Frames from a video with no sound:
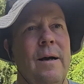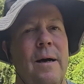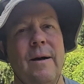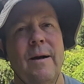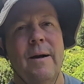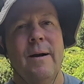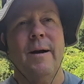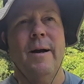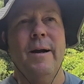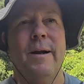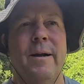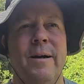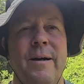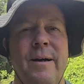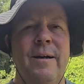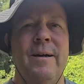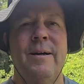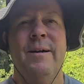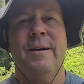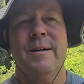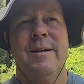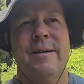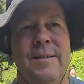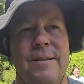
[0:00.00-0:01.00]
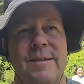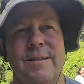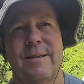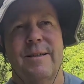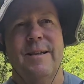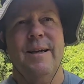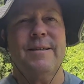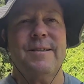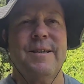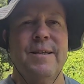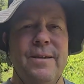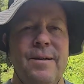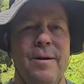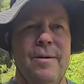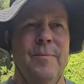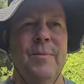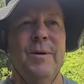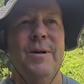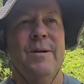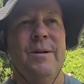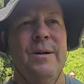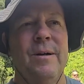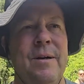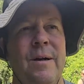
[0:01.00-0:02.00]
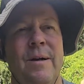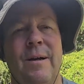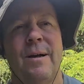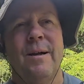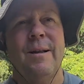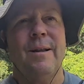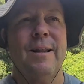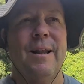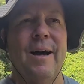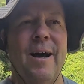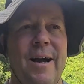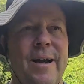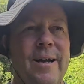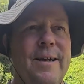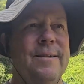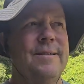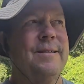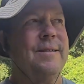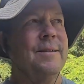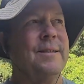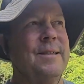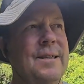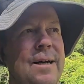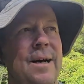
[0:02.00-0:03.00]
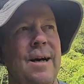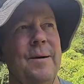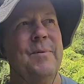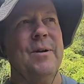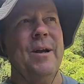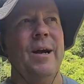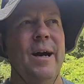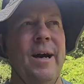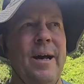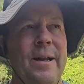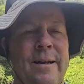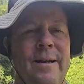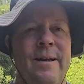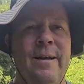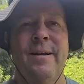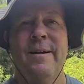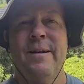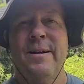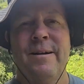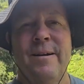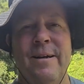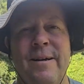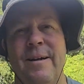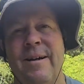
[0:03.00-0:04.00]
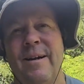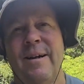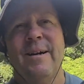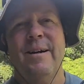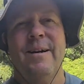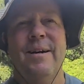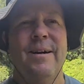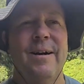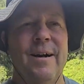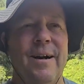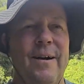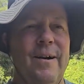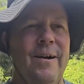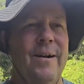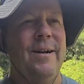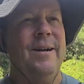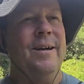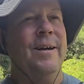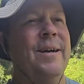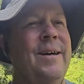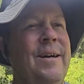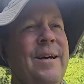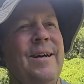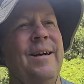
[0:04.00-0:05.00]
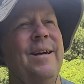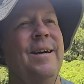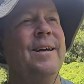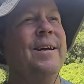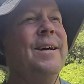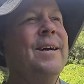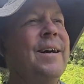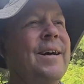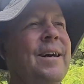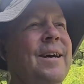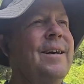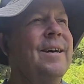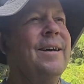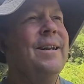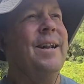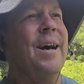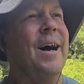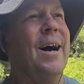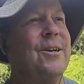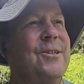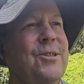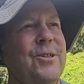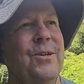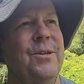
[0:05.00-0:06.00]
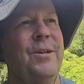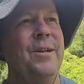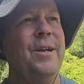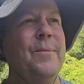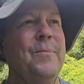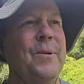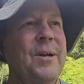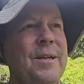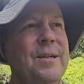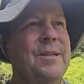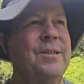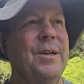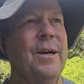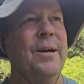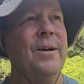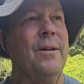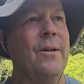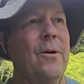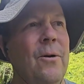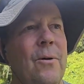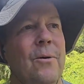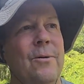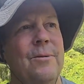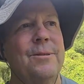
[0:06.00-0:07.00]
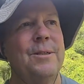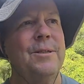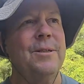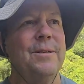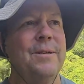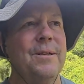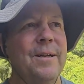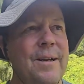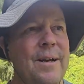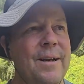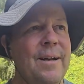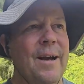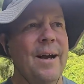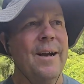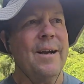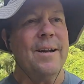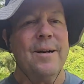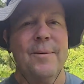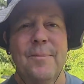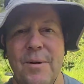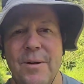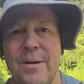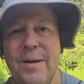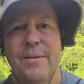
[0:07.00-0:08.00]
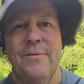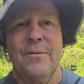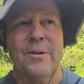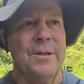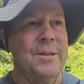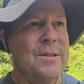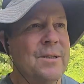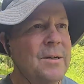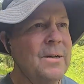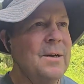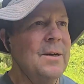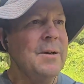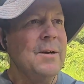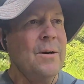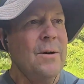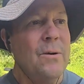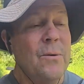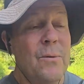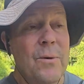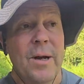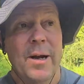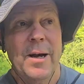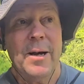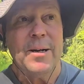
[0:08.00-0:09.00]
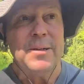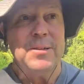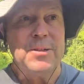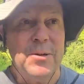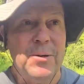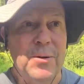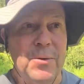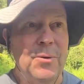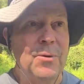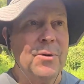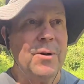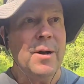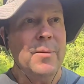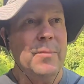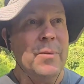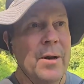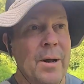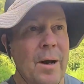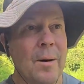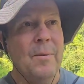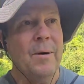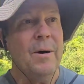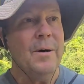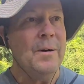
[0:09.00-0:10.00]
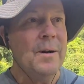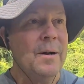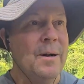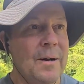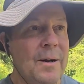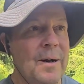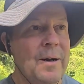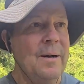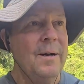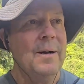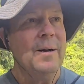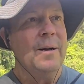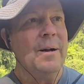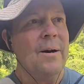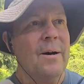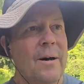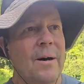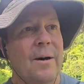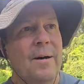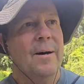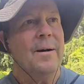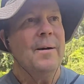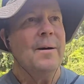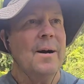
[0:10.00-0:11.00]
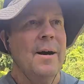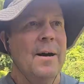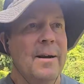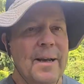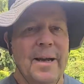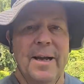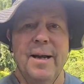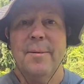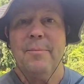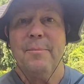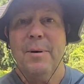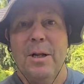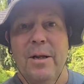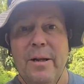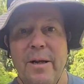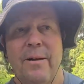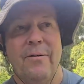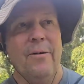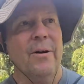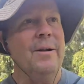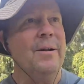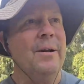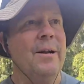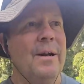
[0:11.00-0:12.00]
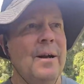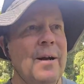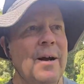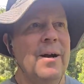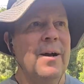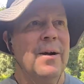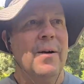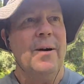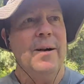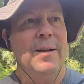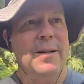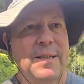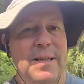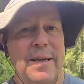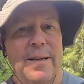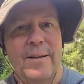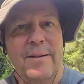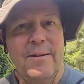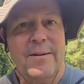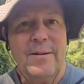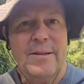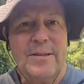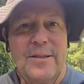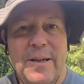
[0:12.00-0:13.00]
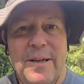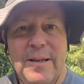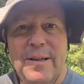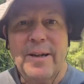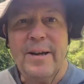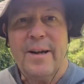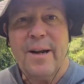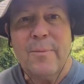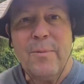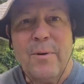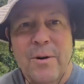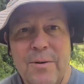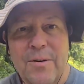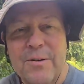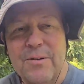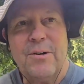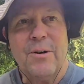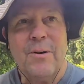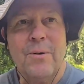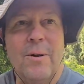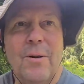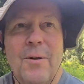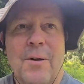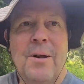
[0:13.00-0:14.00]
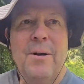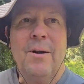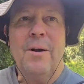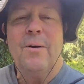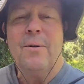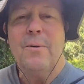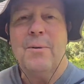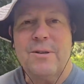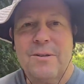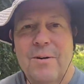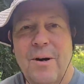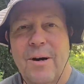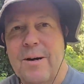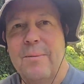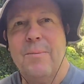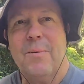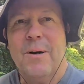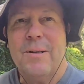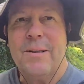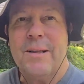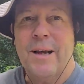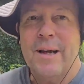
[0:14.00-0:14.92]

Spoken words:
All right, so that's him lying to Tom Cotton. All right. Now, shouldn't he be in jail? Oh, shit, you're not going to believe this. We got a turtle coming up. Can't believe it. All right, let's get the camera on the turtle. We'll talk about